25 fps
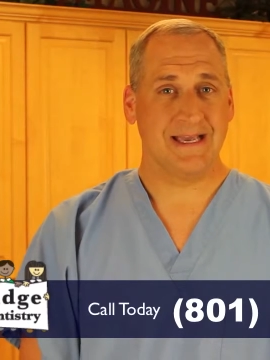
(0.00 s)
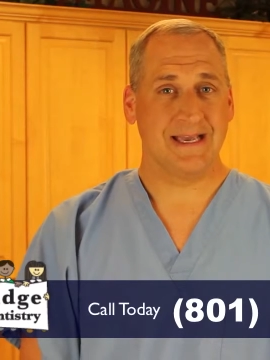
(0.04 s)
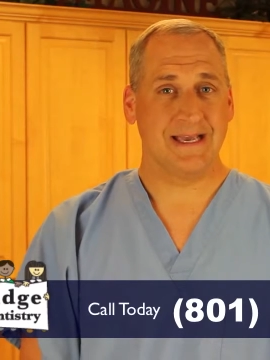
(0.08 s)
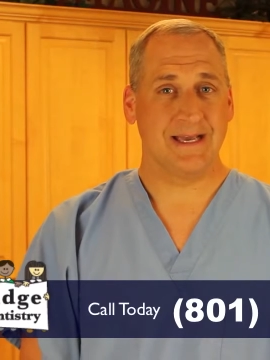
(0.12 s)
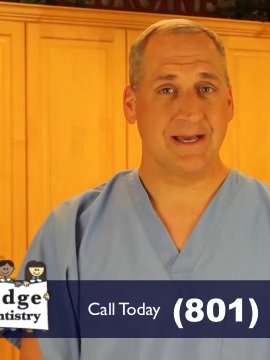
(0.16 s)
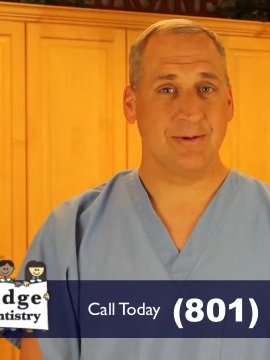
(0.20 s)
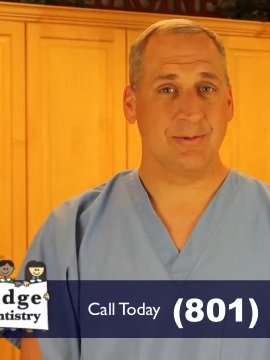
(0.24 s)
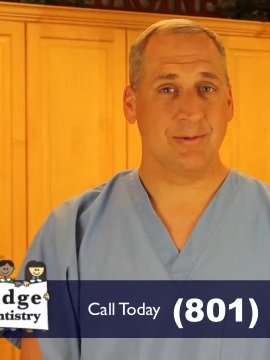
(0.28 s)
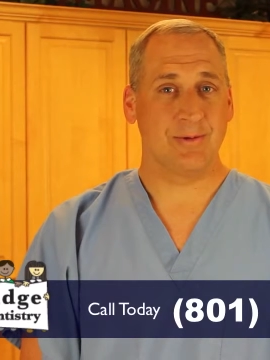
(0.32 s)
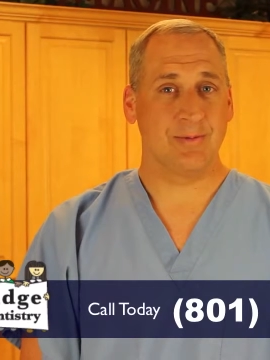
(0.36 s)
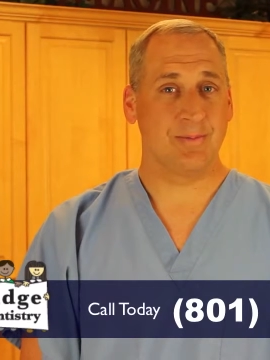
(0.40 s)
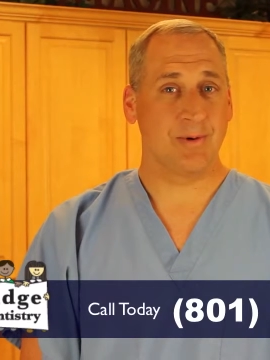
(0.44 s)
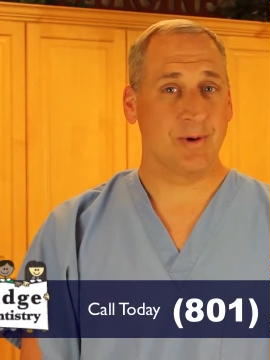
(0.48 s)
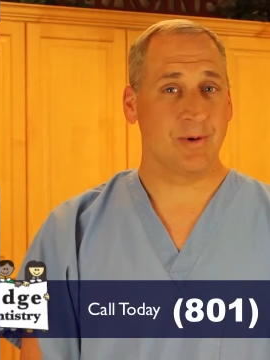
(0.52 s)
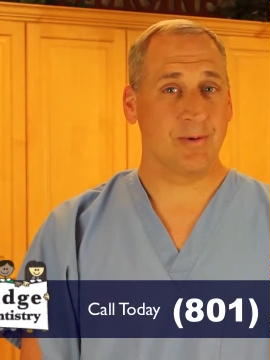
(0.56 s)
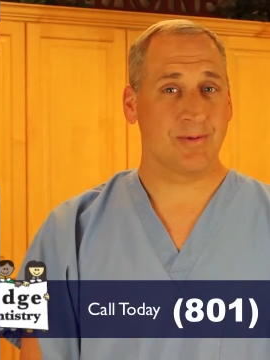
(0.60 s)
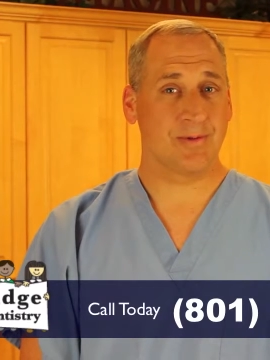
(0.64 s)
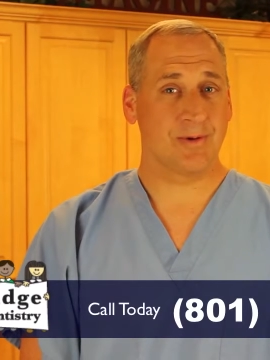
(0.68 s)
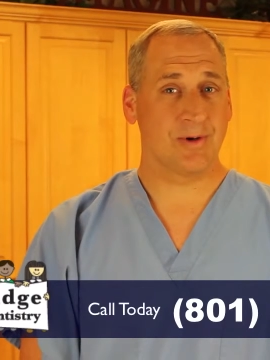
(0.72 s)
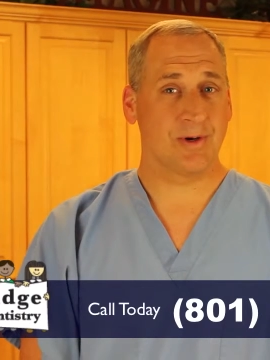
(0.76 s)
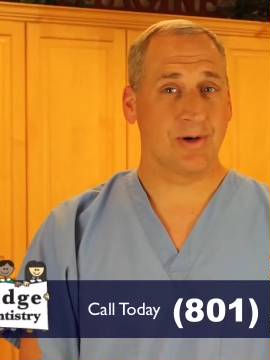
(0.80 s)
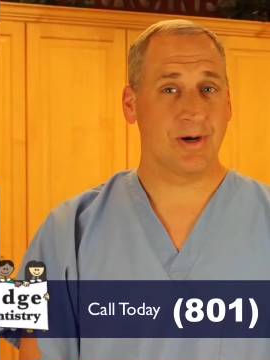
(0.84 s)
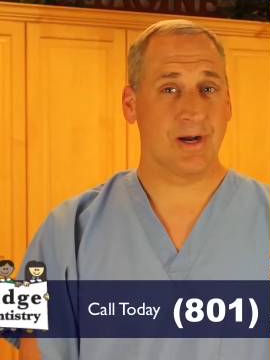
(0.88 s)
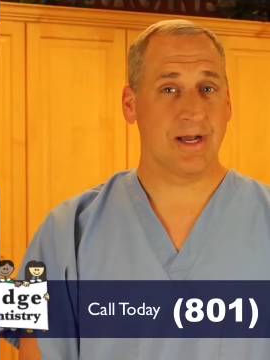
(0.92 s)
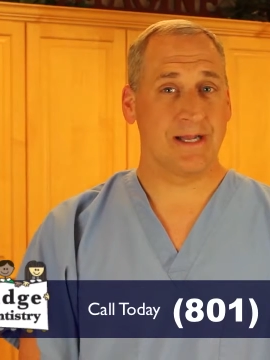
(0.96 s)
Uh, we both
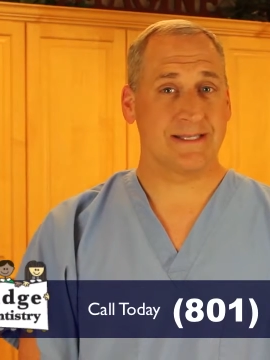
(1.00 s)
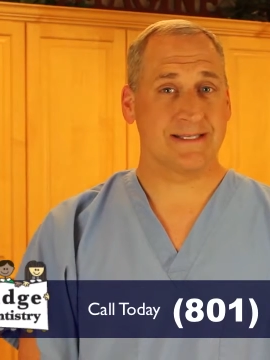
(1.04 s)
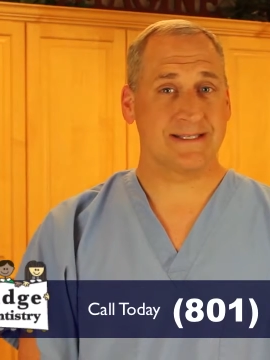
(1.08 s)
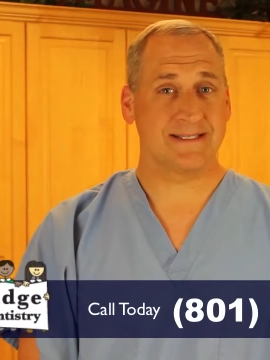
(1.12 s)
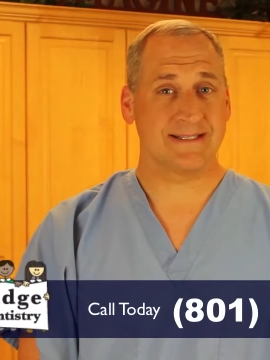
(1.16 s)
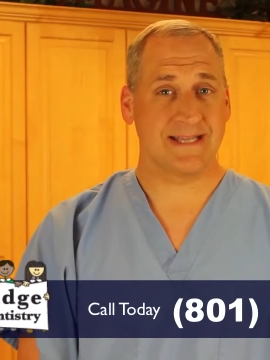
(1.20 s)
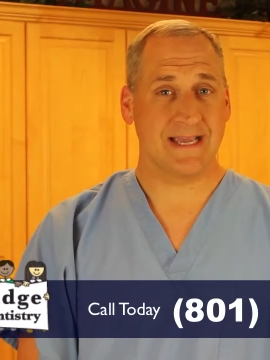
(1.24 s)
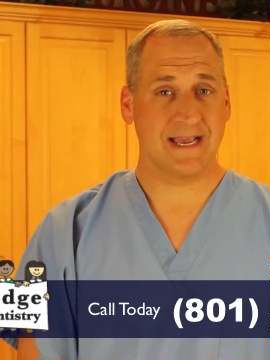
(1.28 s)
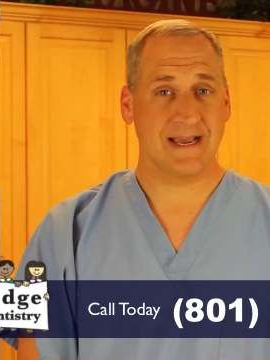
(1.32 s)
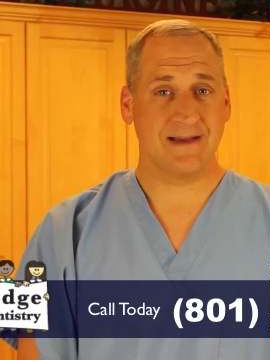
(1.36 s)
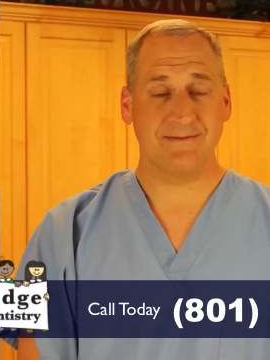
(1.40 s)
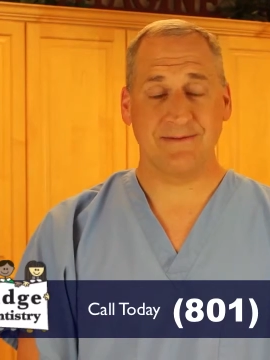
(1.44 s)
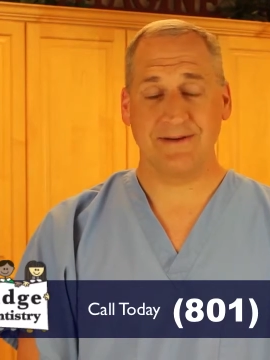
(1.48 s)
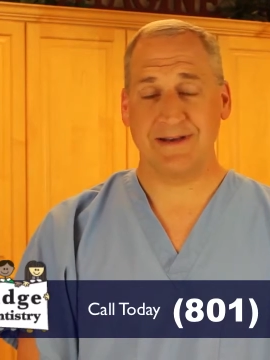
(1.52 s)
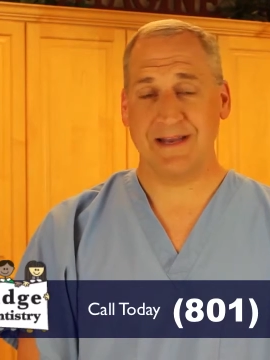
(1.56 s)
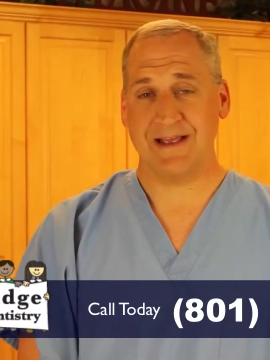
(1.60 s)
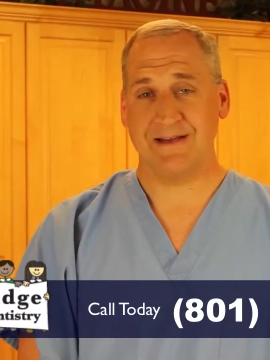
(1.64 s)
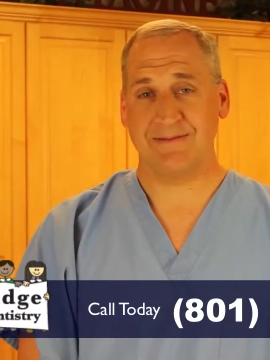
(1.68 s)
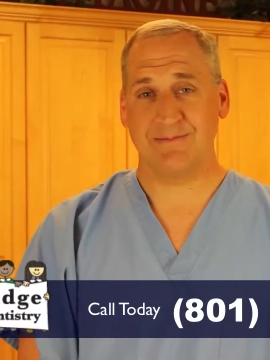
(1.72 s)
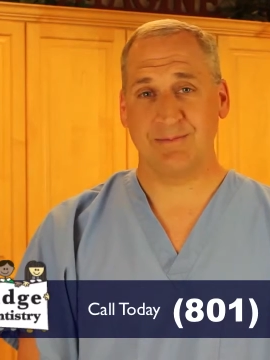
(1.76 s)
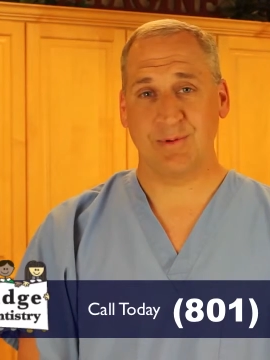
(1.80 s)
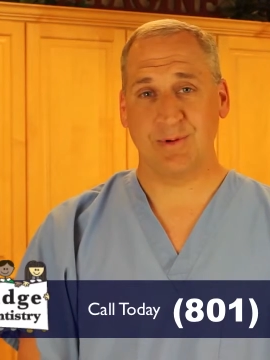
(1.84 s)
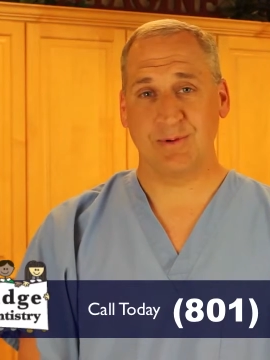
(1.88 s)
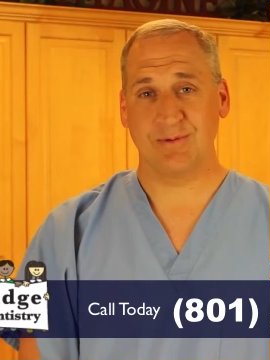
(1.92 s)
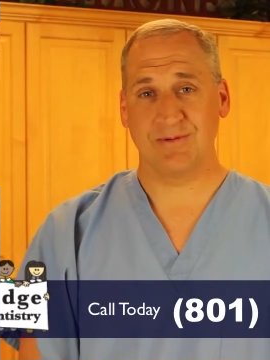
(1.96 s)
are on staff and
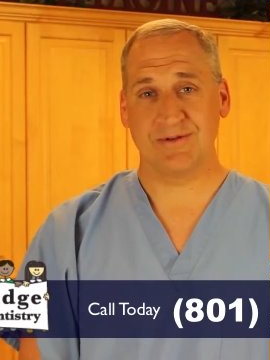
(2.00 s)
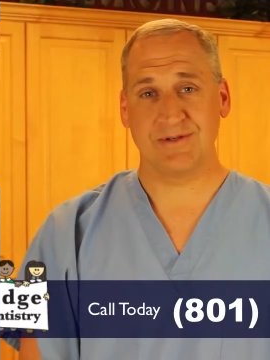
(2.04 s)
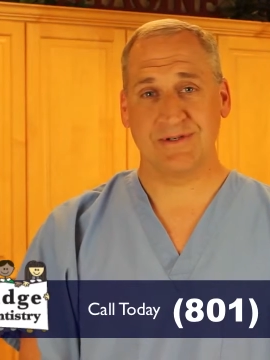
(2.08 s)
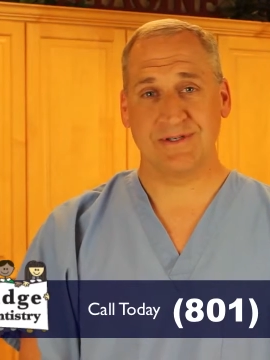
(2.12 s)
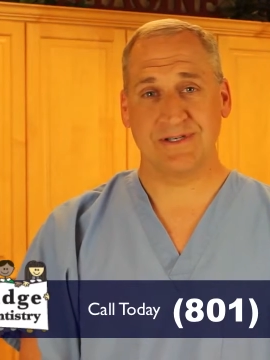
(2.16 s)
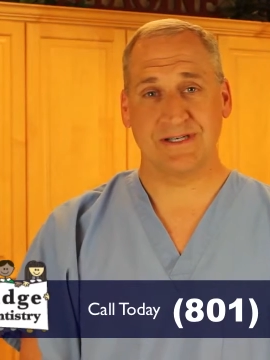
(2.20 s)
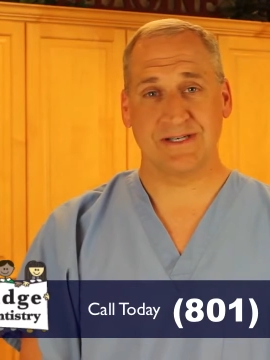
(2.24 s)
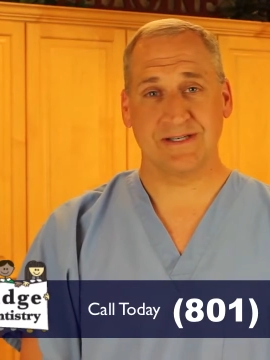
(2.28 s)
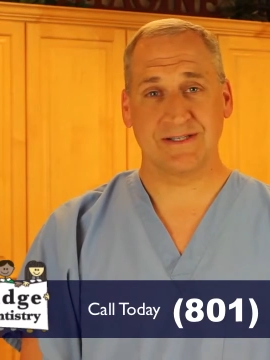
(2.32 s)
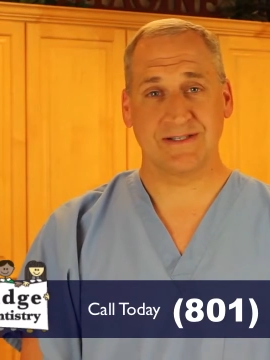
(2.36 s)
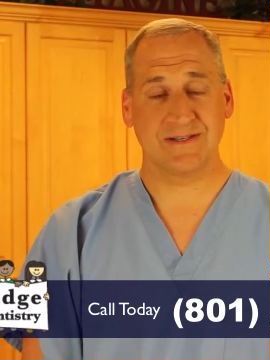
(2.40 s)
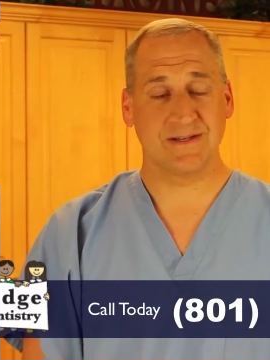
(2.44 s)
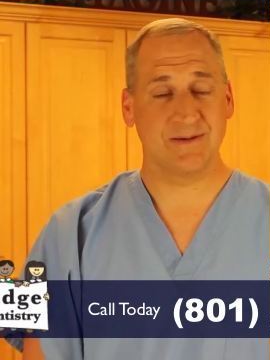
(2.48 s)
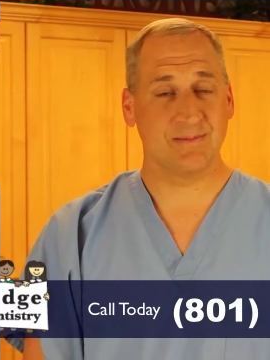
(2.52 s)
have privileges